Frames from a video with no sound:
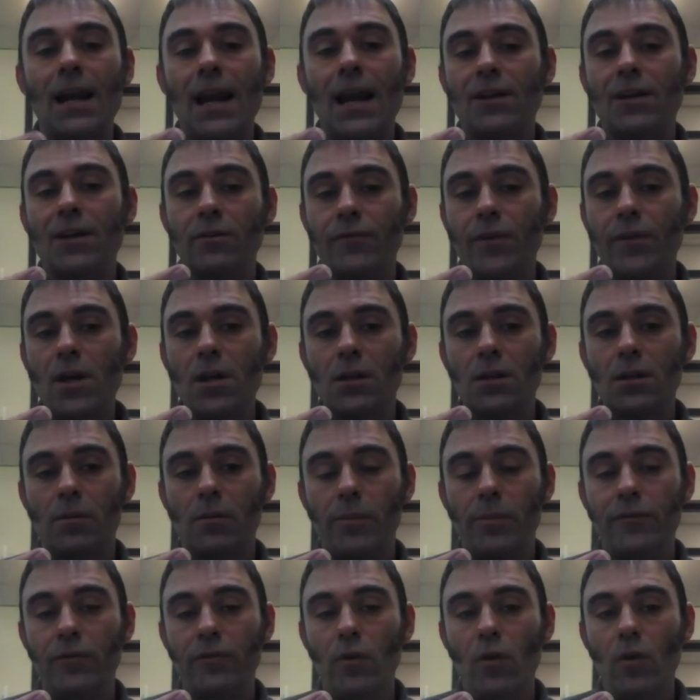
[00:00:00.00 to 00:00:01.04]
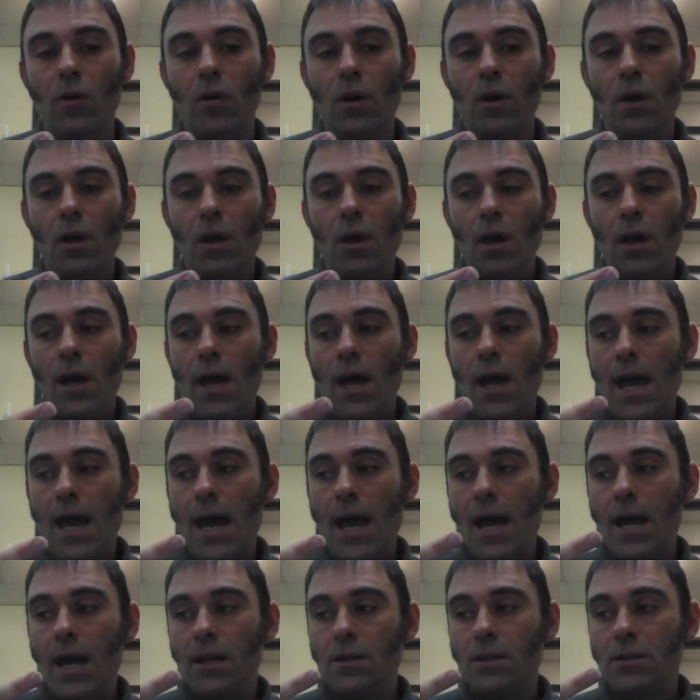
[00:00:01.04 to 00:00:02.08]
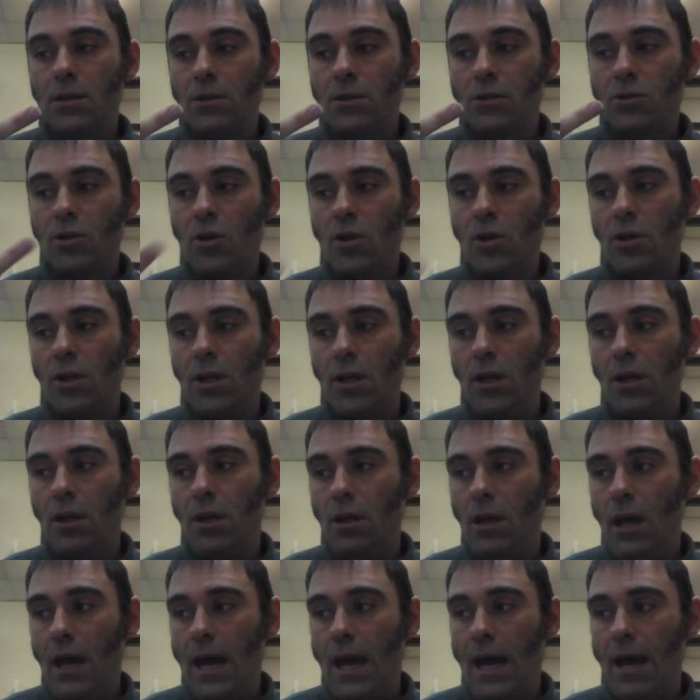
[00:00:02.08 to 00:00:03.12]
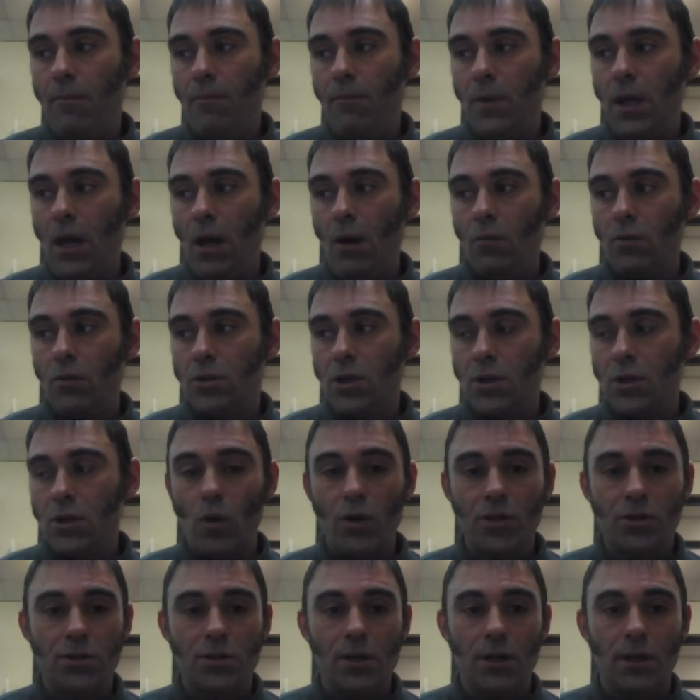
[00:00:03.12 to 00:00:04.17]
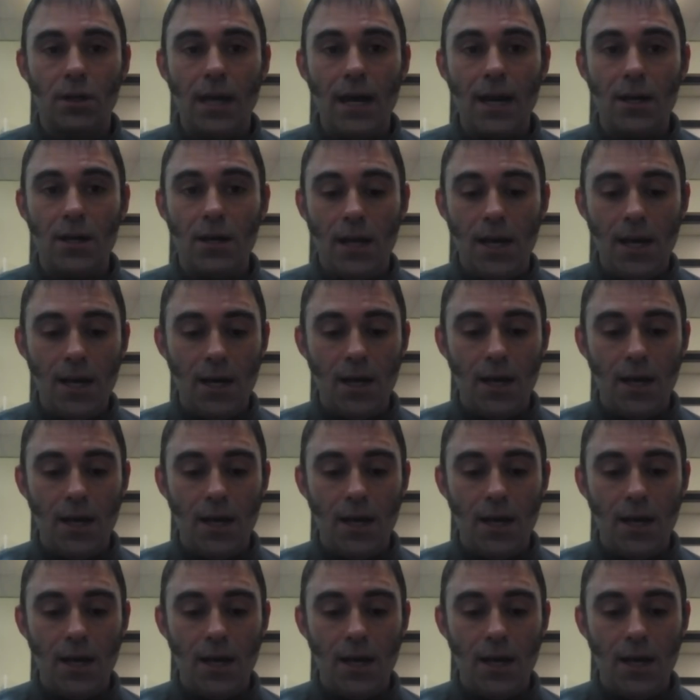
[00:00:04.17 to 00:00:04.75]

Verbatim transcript: an electric vehicle before, and certainly um, you know just wants to get in